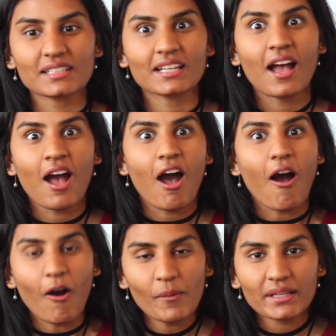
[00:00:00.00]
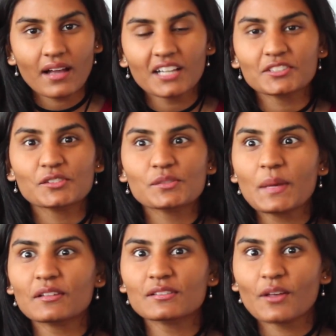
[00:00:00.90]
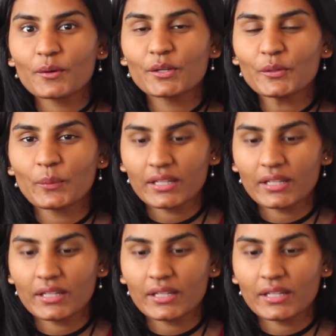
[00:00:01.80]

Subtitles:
He's like, oh my gosh, you smell so good.